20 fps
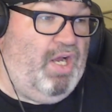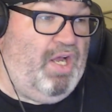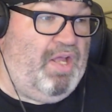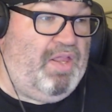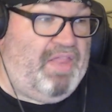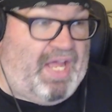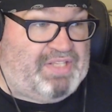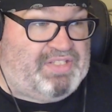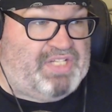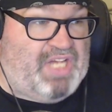
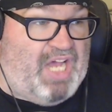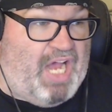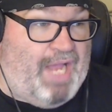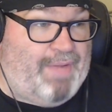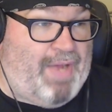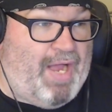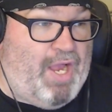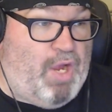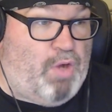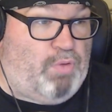that time
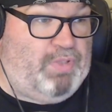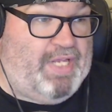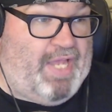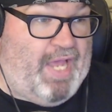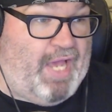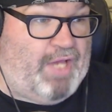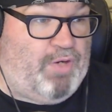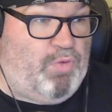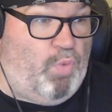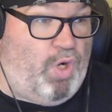I only
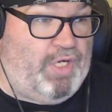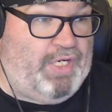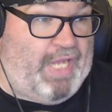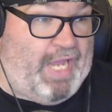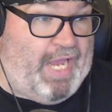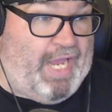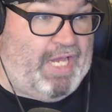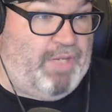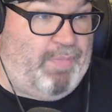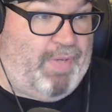had one
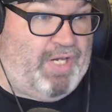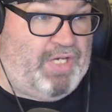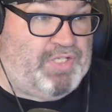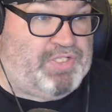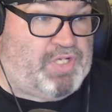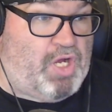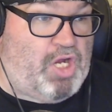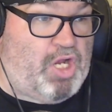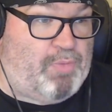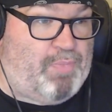anime to
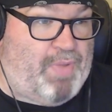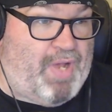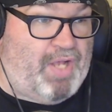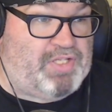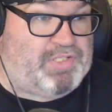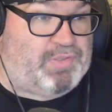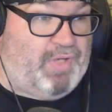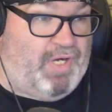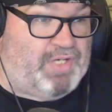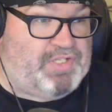talk about,
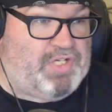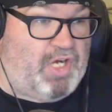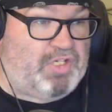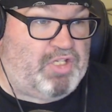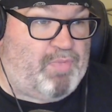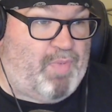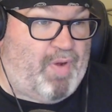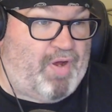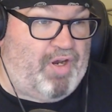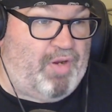so I talked
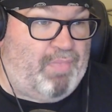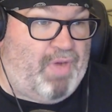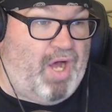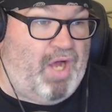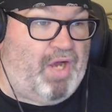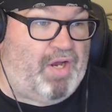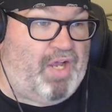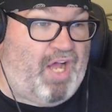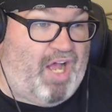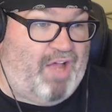about a
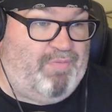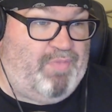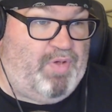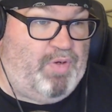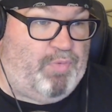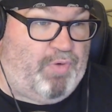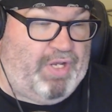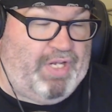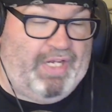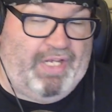manga I've been
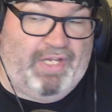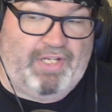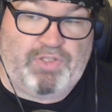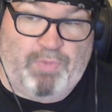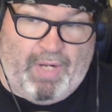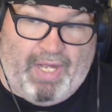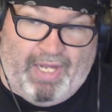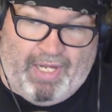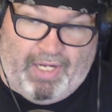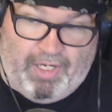reading as
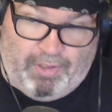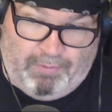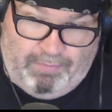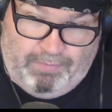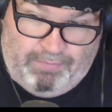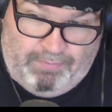well.